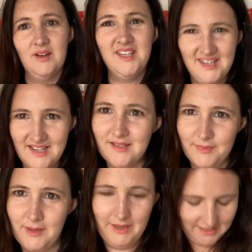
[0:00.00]
Need
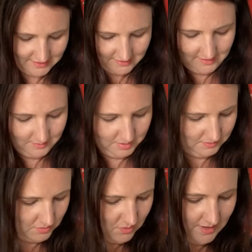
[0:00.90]
me a padded cup,
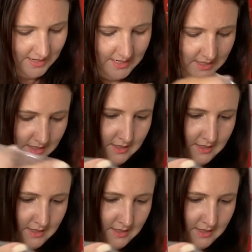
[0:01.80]
more like.